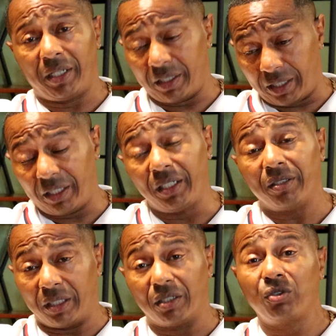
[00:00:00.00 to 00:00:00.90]
meaning that he
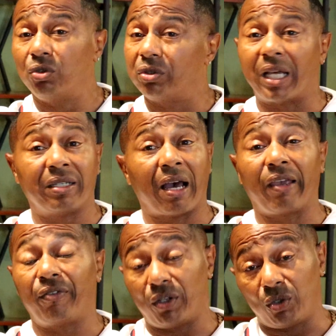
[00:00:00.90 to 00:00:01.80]
he'll use that
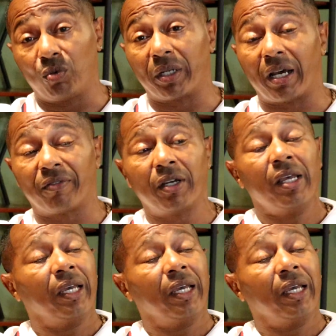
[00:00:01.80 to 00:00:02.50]
knife, he'll do whatever.